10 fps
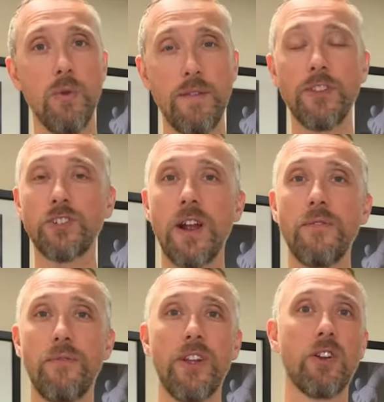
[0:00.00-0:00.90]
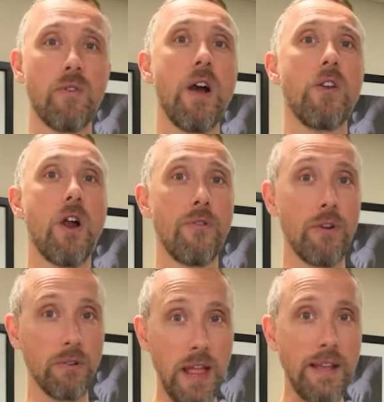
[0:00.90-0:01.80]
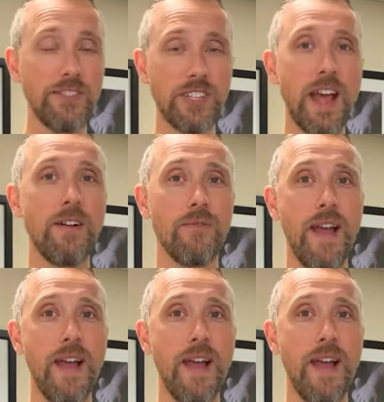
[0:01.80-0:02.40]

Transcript: we have to try and figure out are there lifestyle